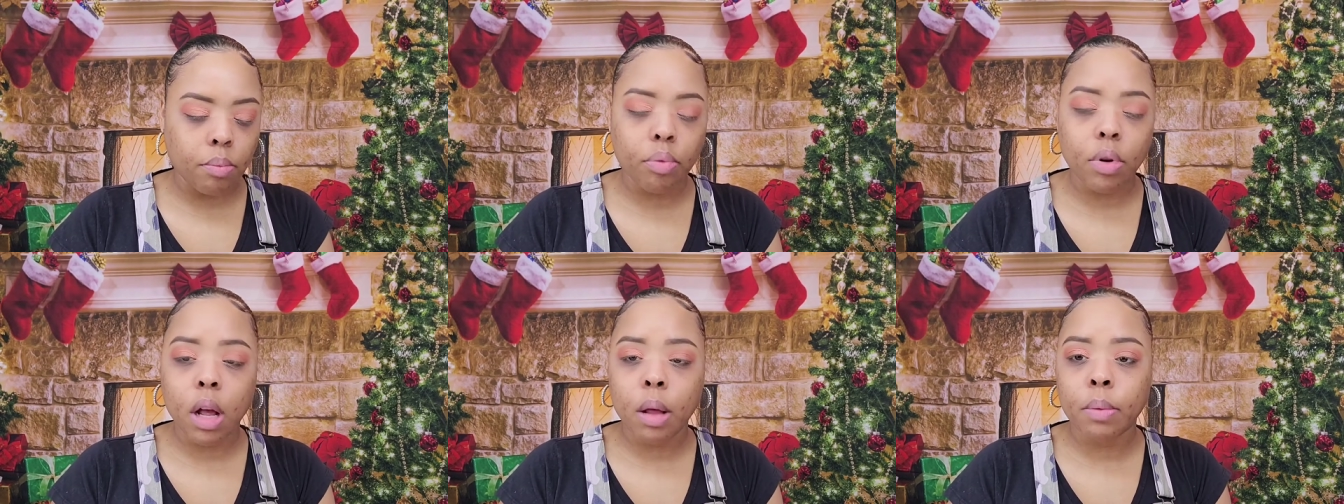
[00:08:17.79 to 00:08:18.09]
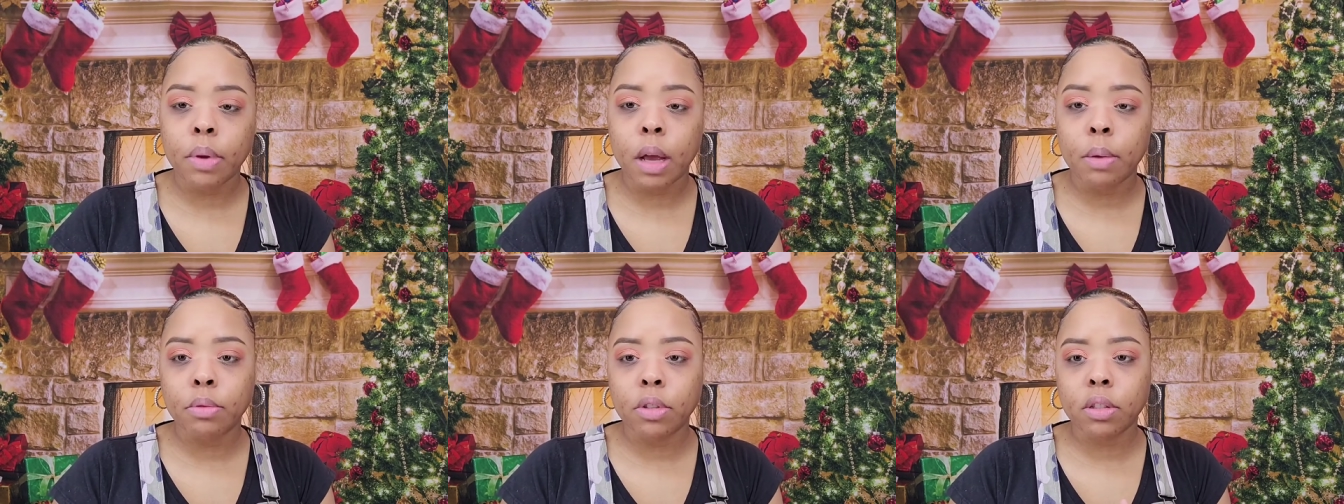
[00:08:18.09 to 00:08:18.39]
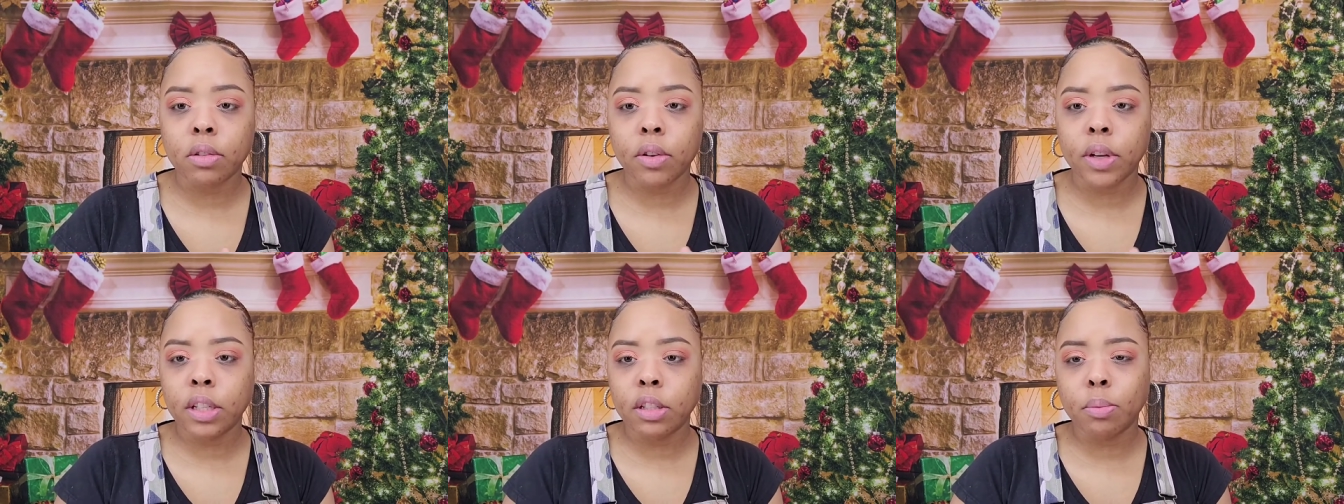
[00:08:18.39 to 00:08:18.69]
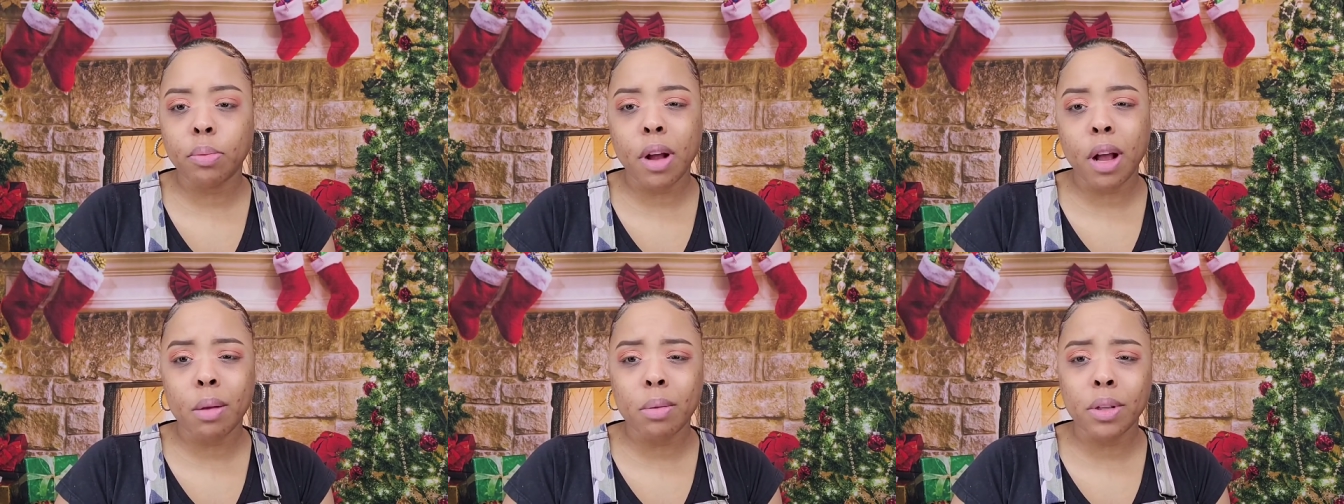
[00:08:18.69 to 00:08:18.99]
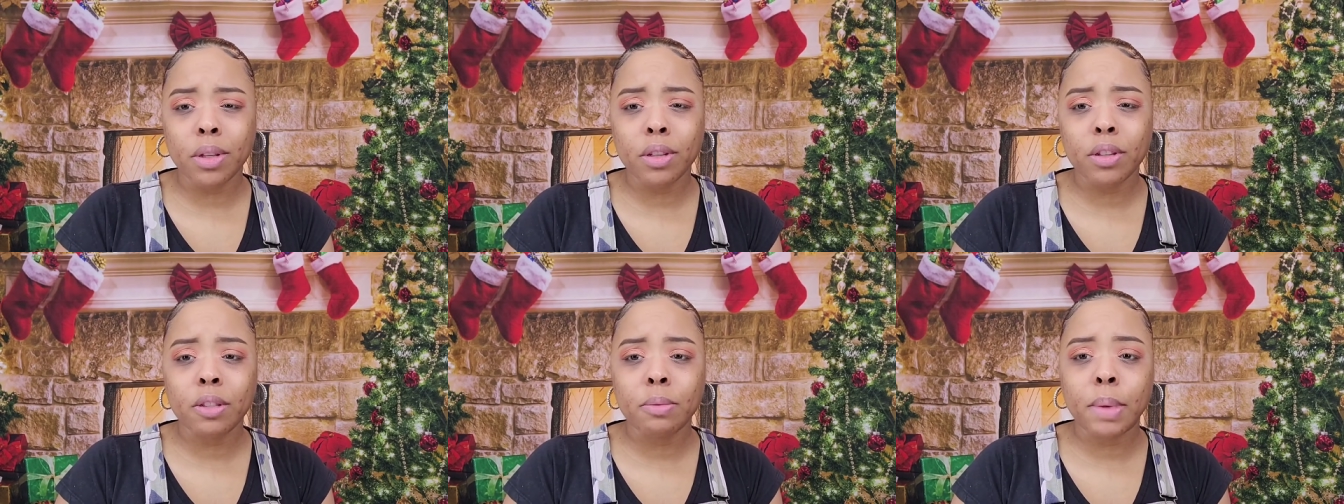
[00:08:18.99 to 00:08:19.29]
probably I'm just going to
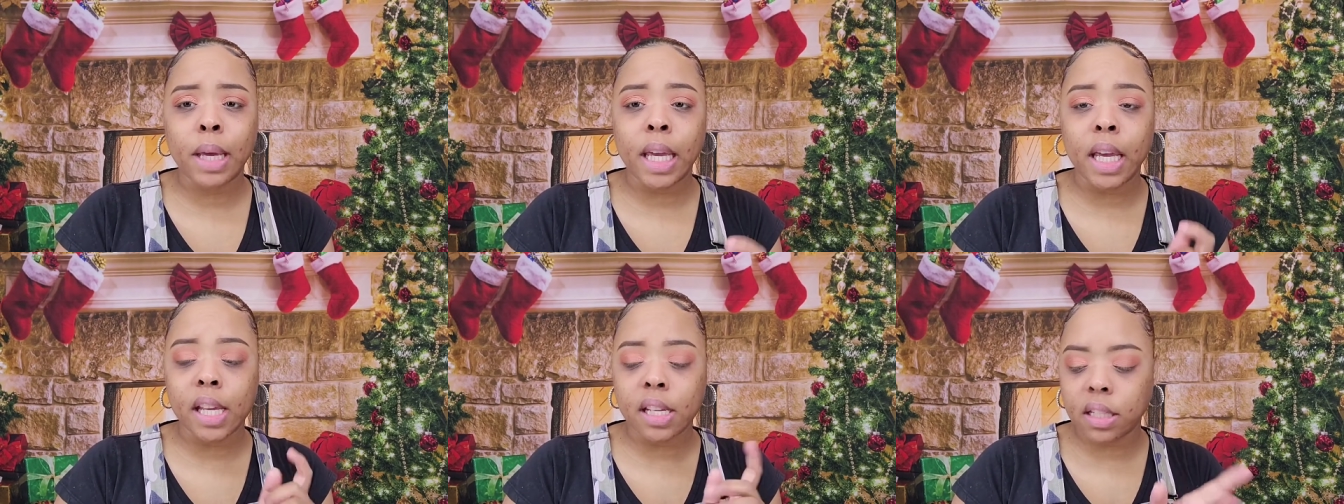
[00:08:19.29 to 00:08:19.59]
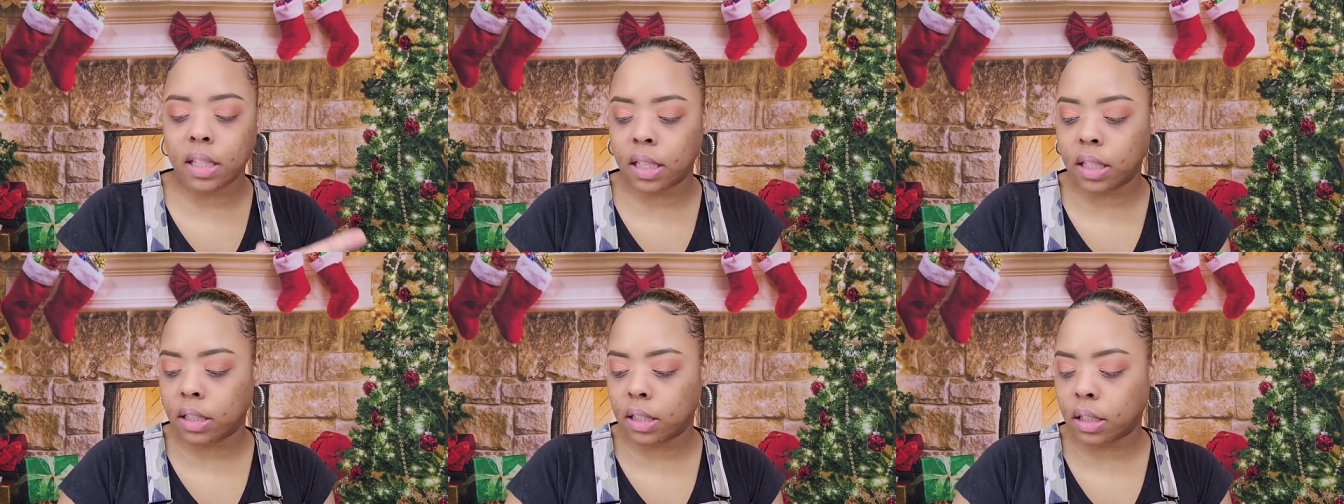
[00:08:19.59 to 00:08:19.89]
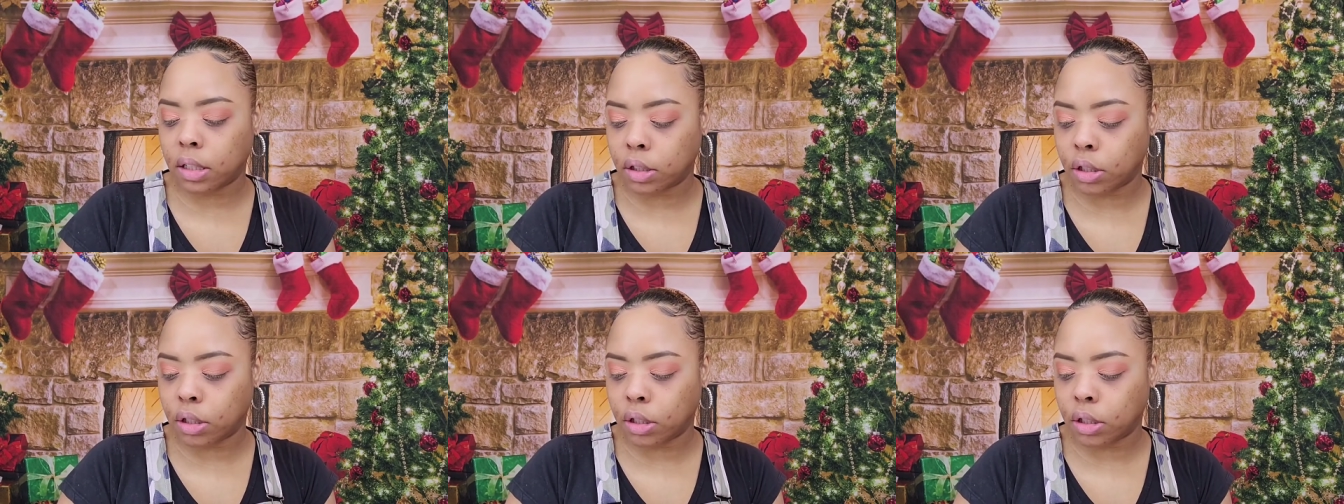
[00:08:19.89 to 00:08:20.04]
probably use my essence.